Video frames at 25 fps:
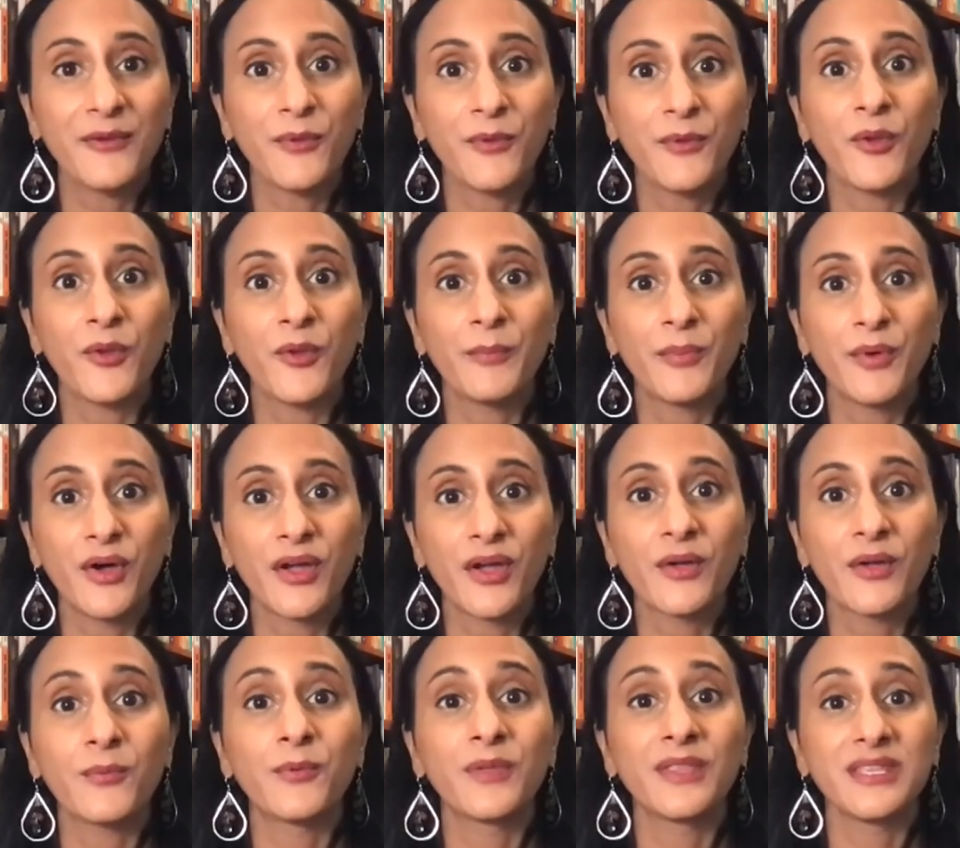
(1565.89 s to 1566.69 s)
wrote a
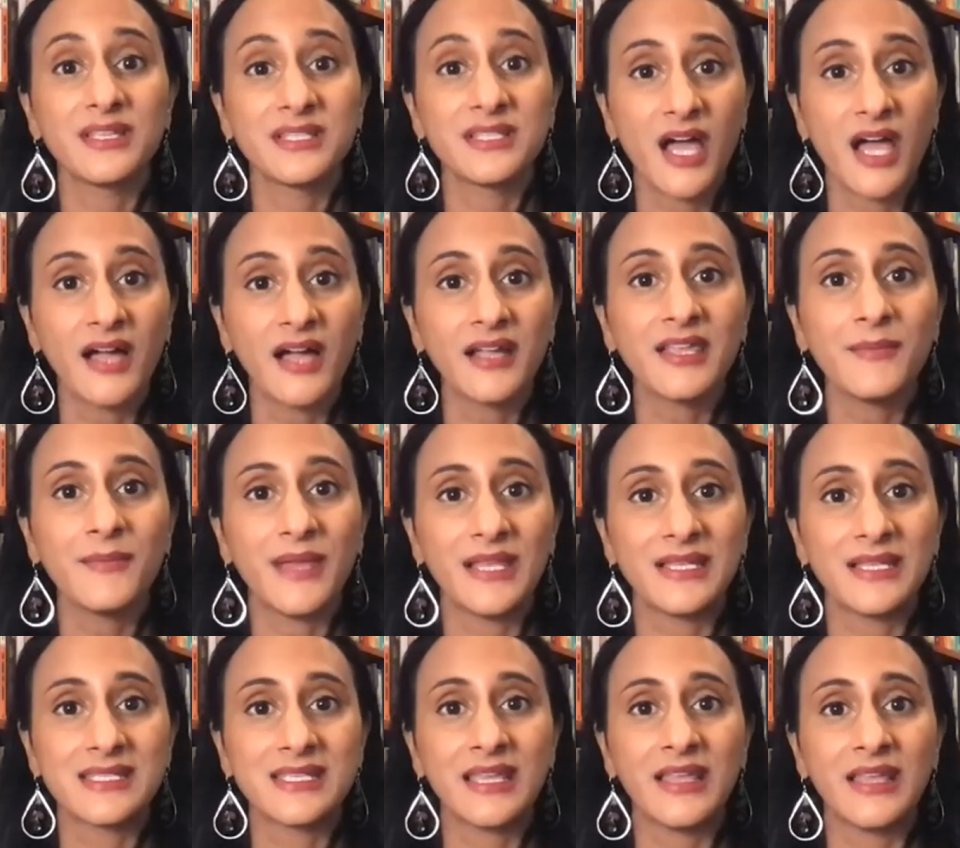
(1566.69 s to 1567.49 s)
book really
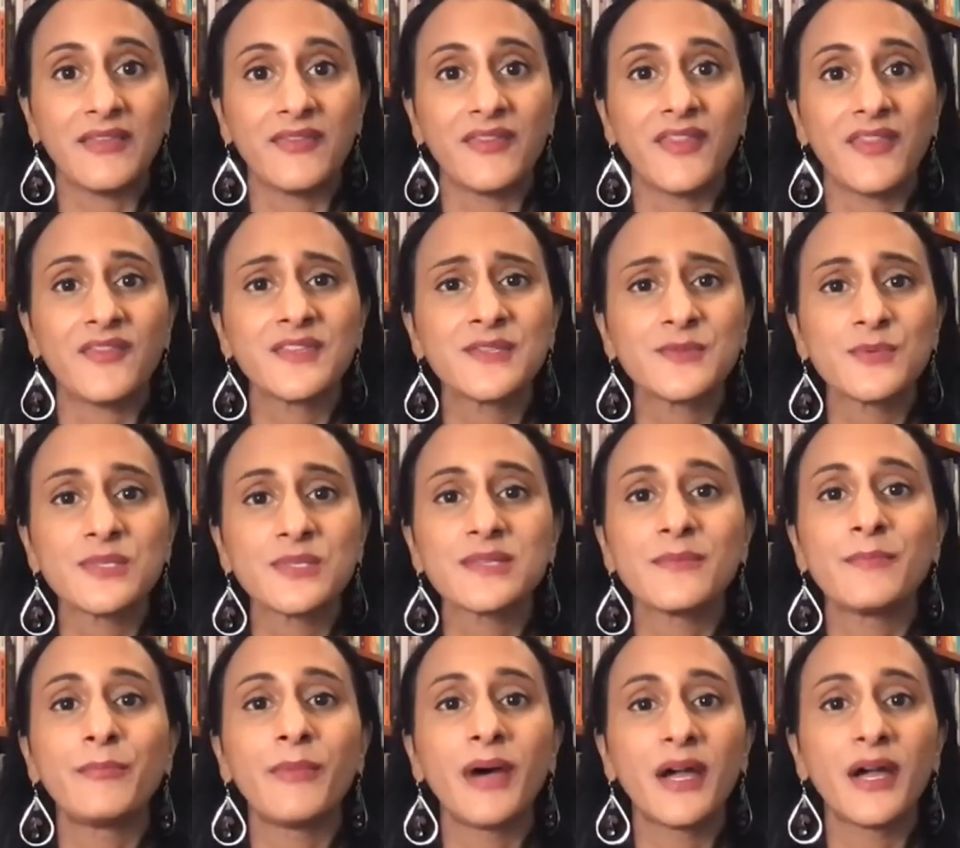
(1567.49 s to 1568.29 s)
documenting that this was a
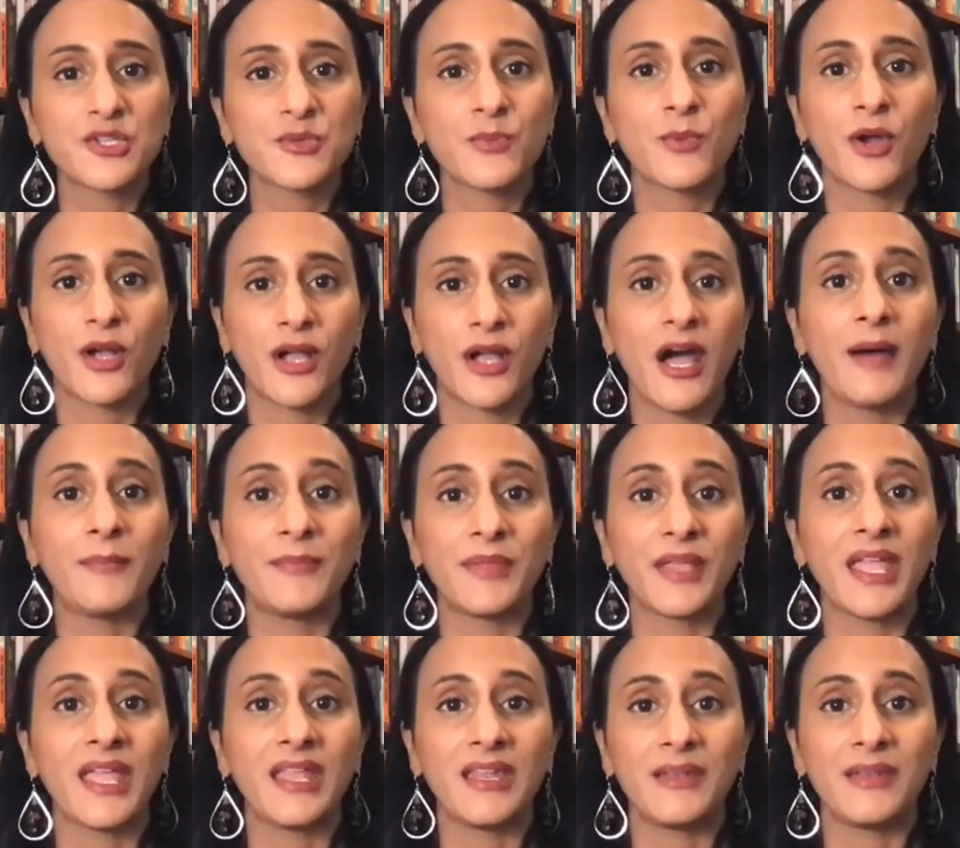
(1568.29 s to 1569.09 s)
much more
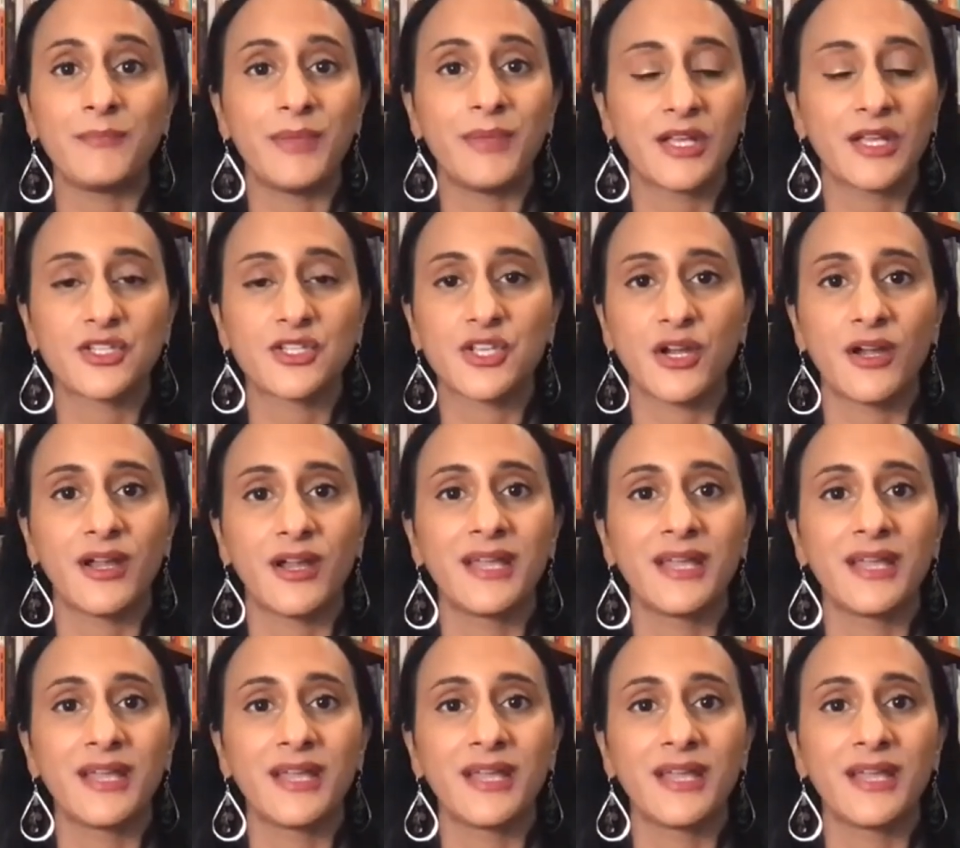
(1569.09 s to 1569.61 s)
complicated picture.